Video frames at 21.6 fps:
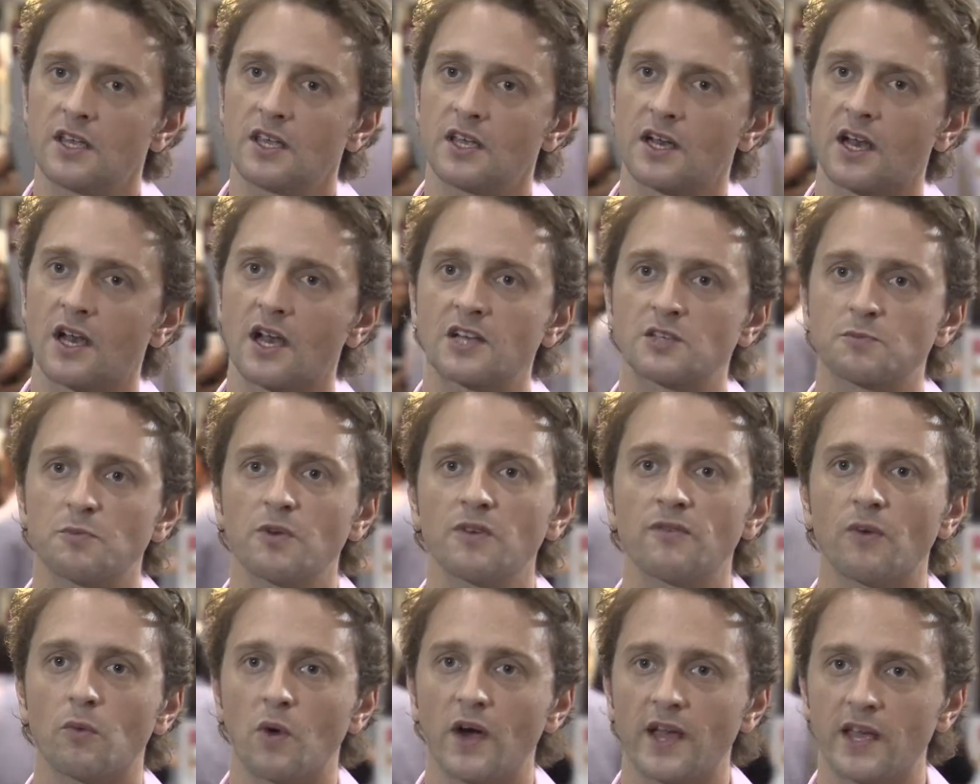You know, let's
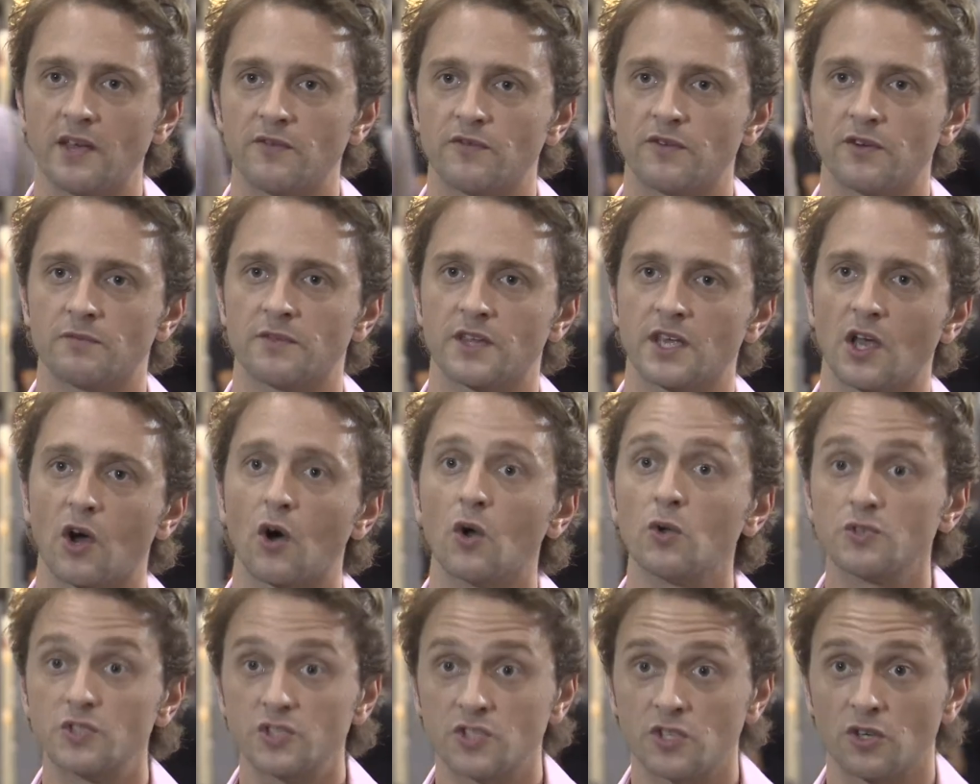move away from the
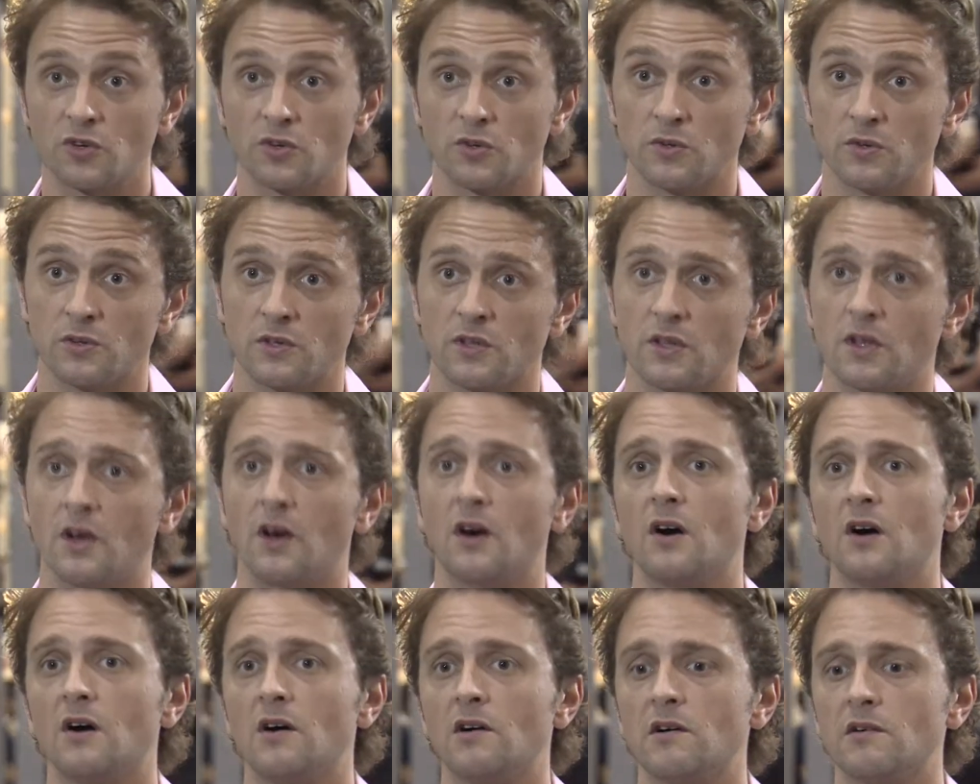old school
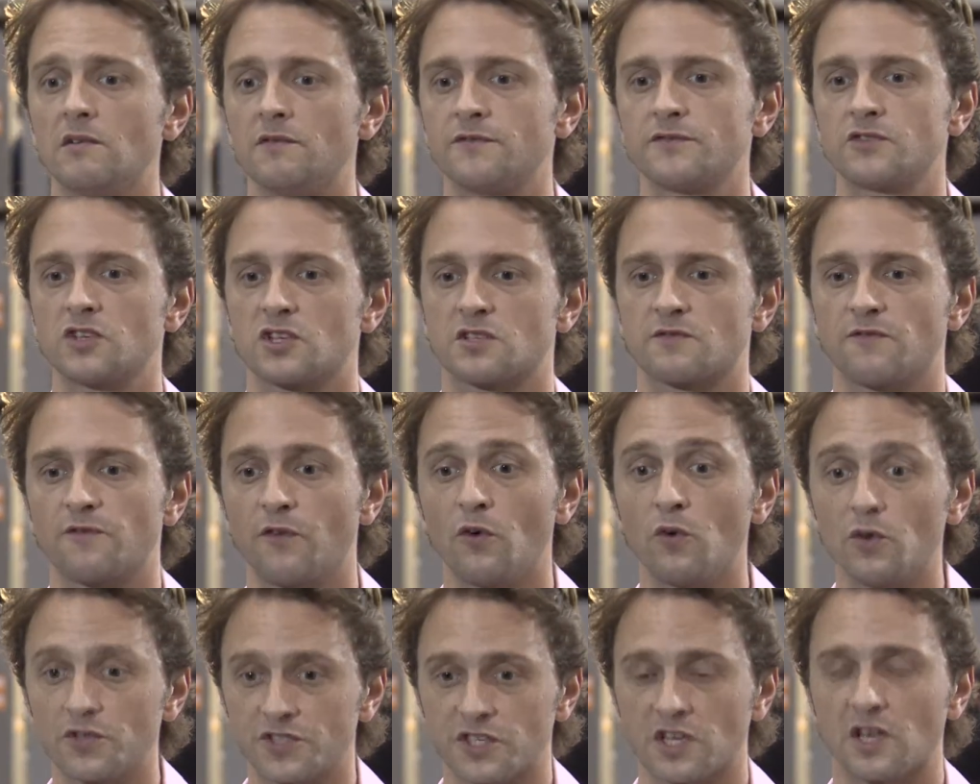of just
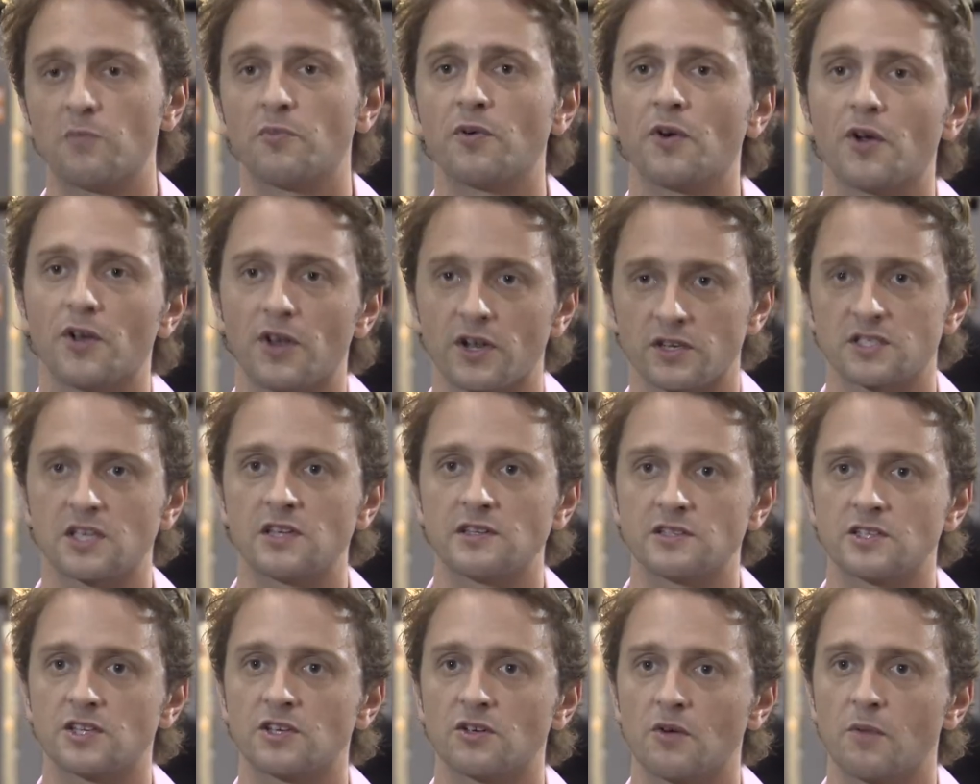forcing a product
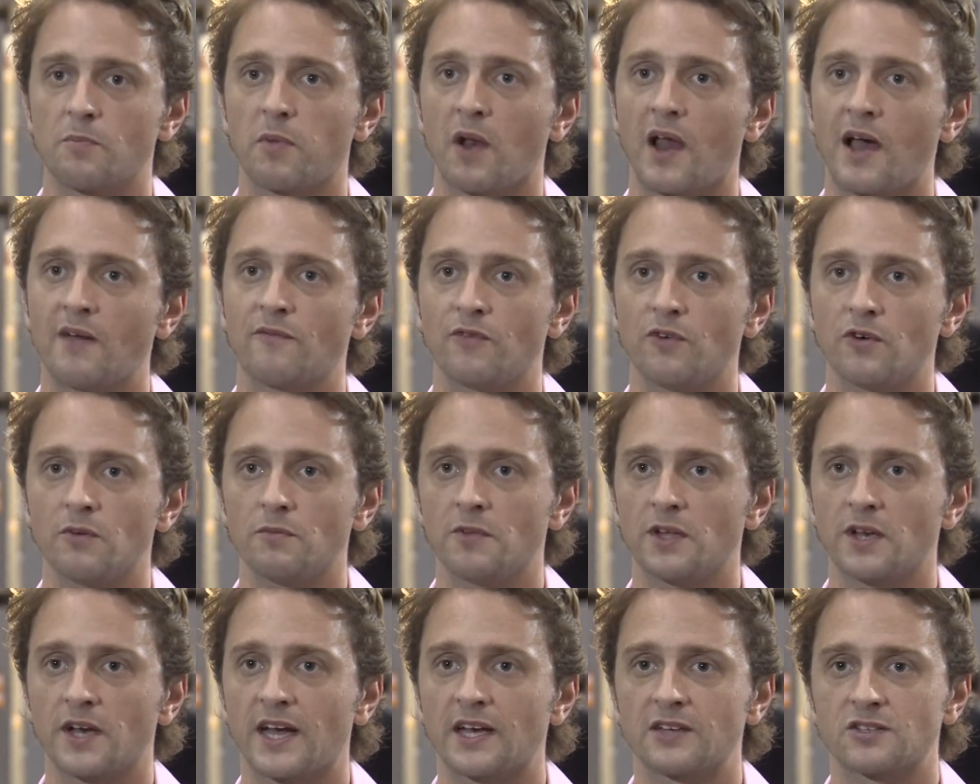into a platform
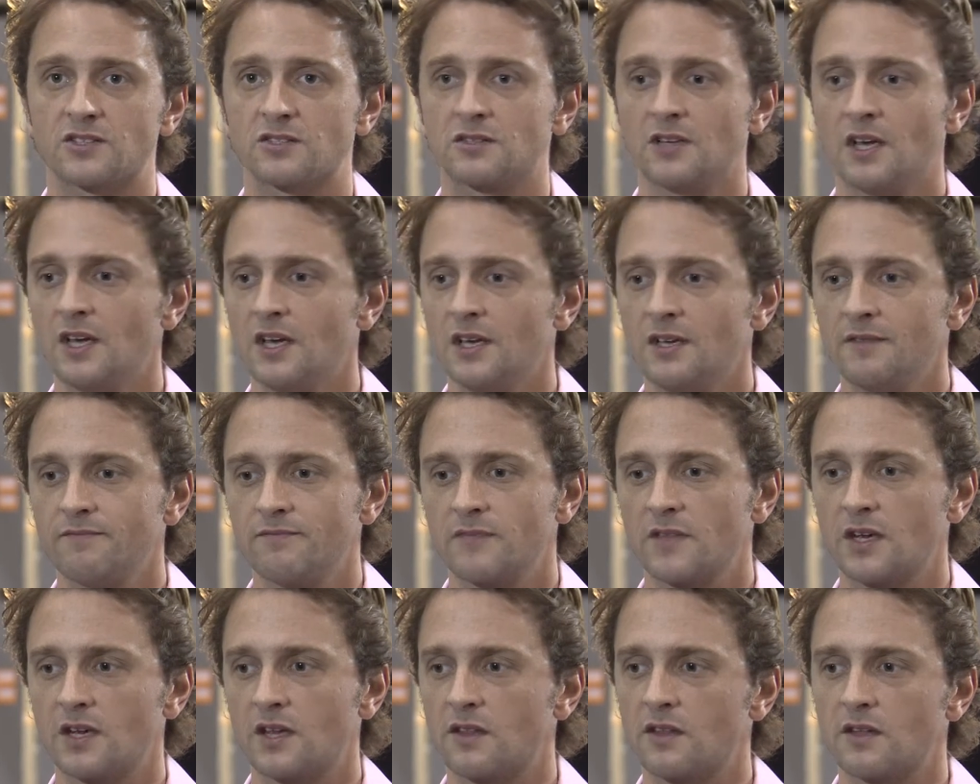that has
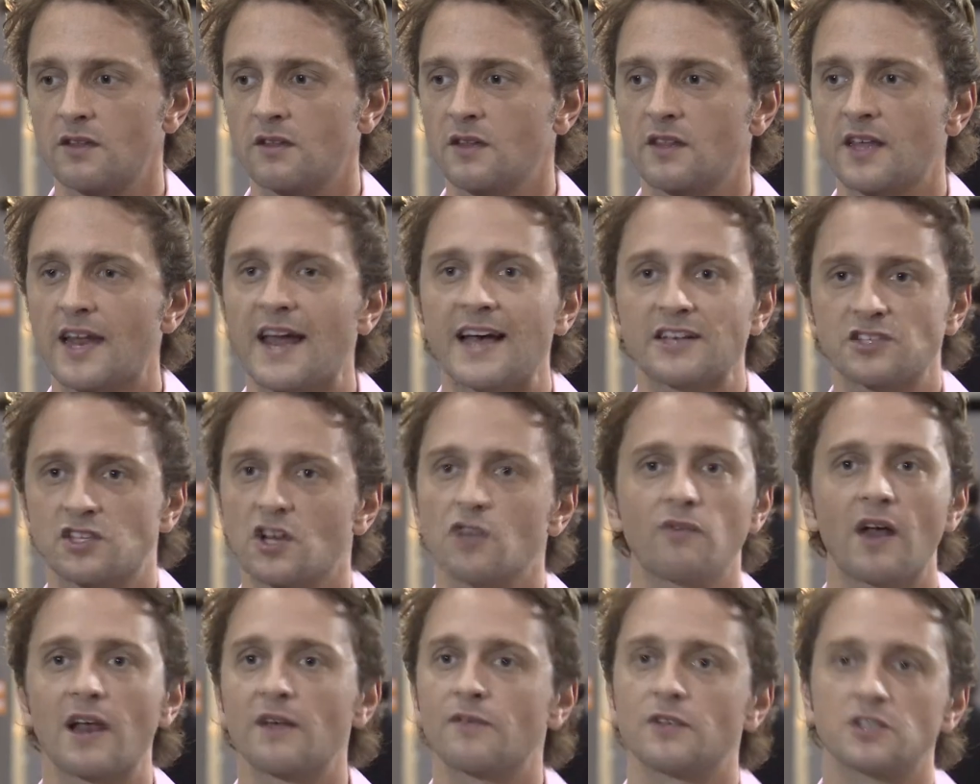you know, that, that, has no
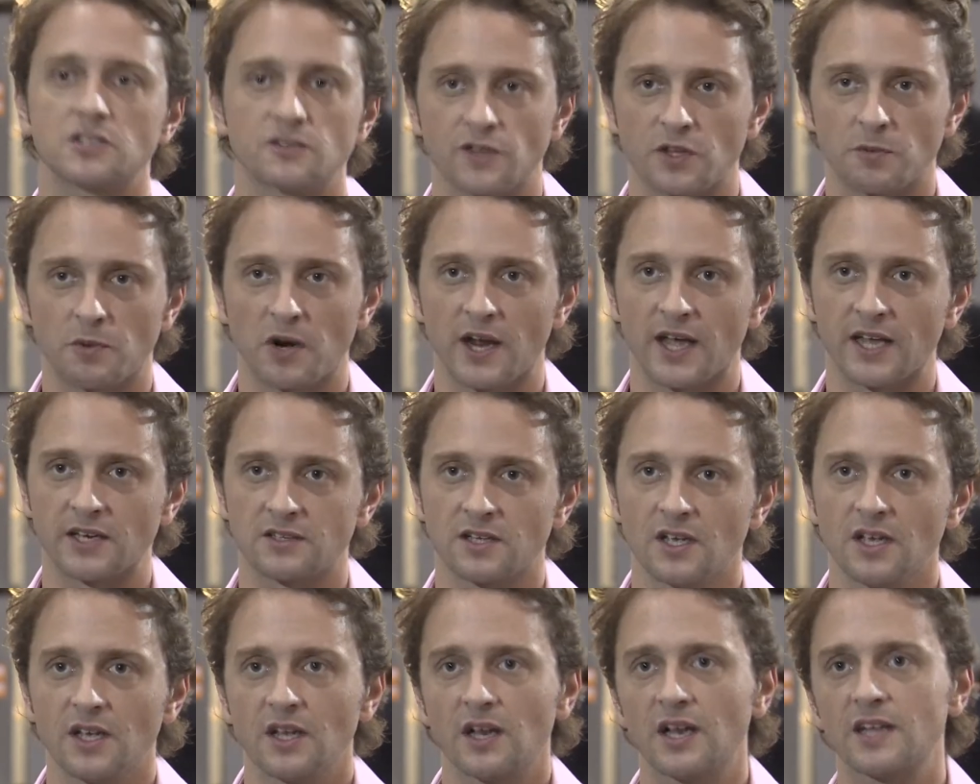relevance for the brand.
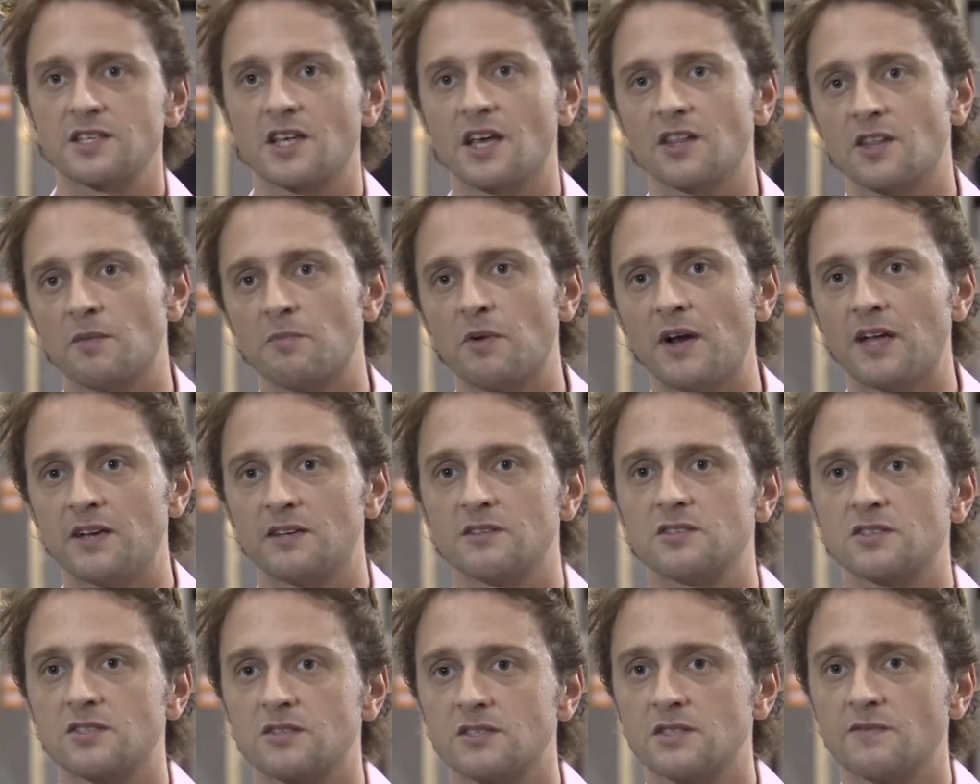Let's get the
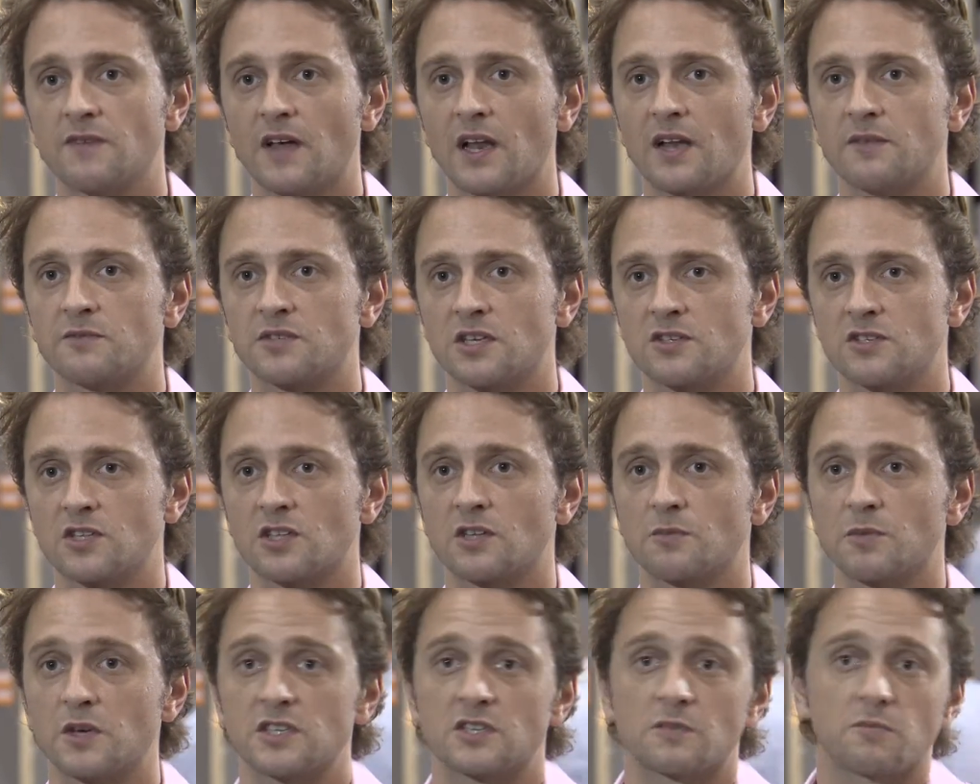brand developed into the
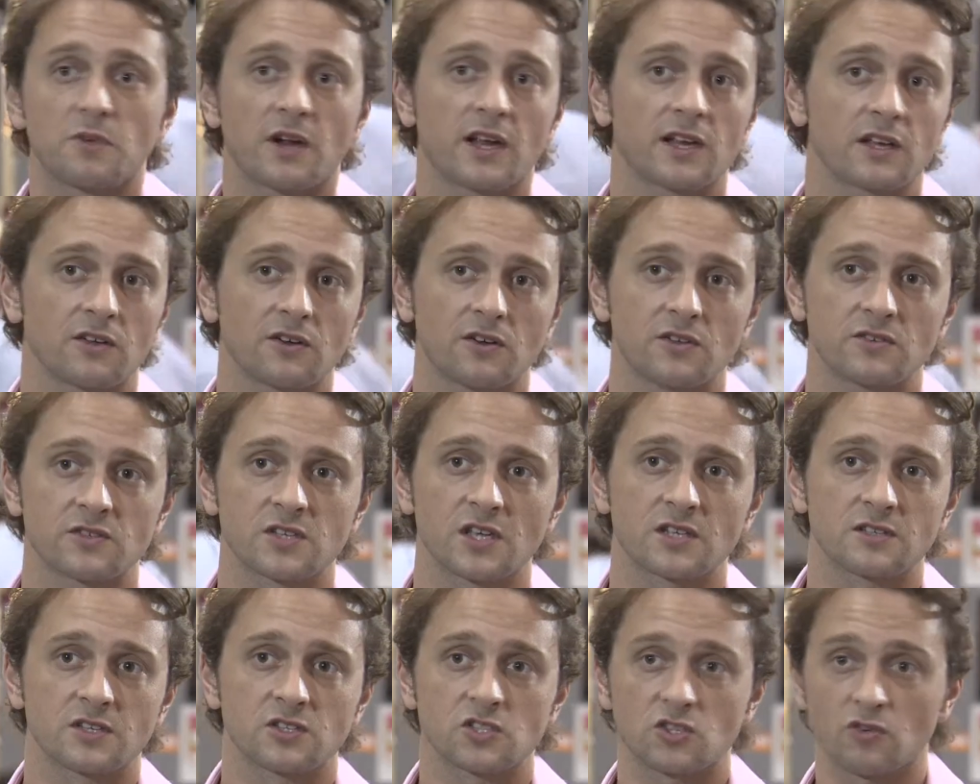piece of branded
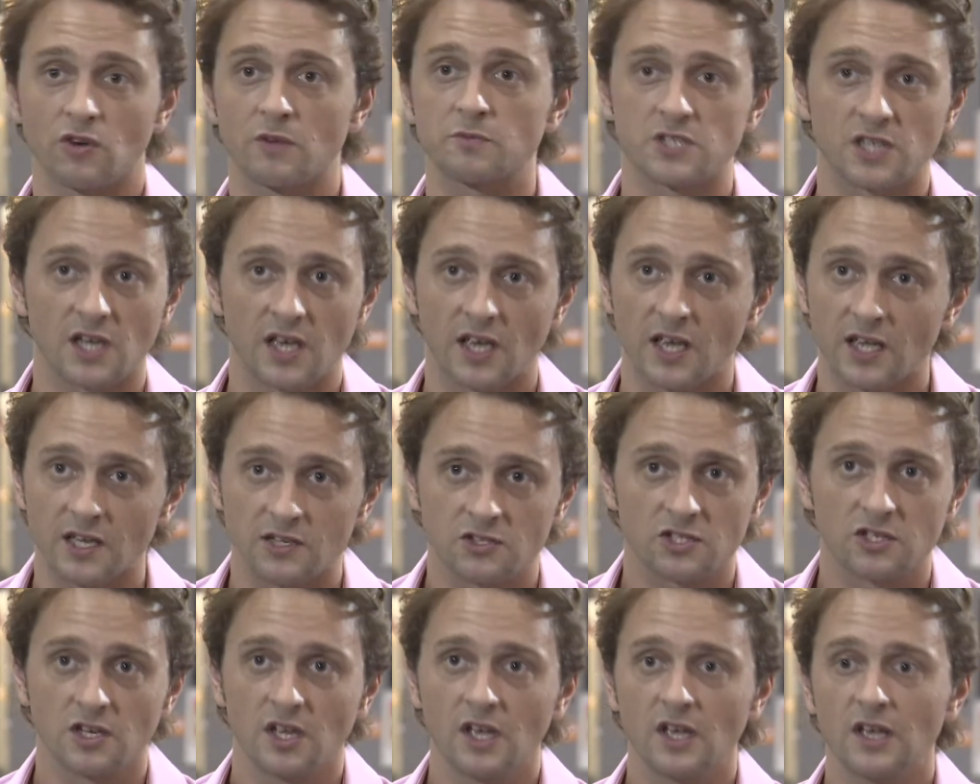content at script
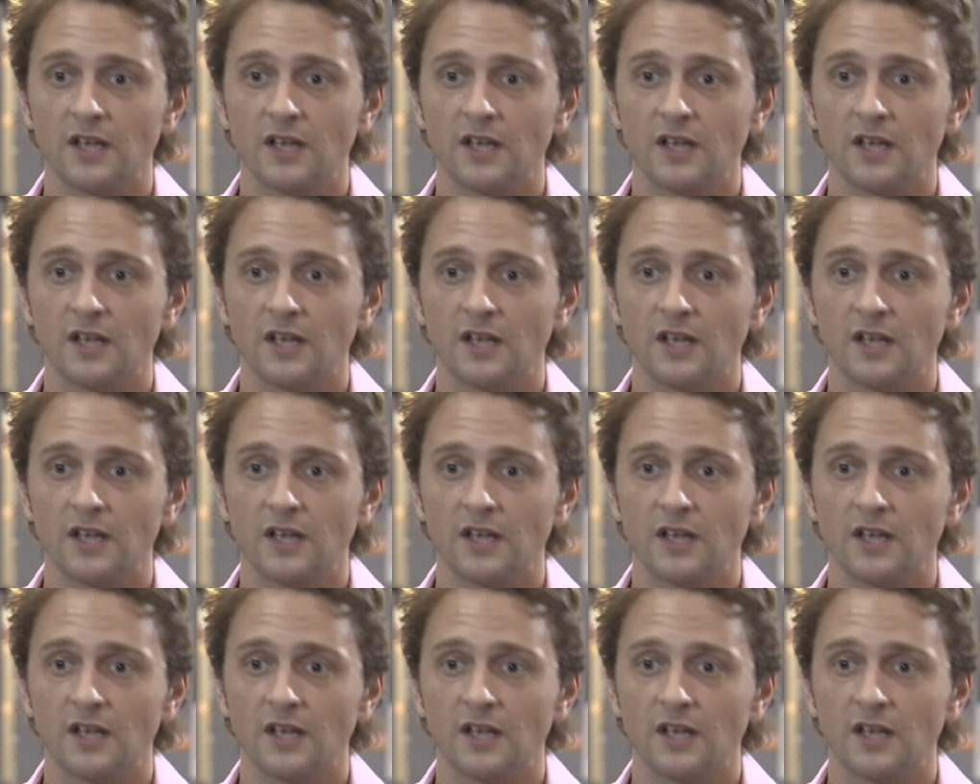stage.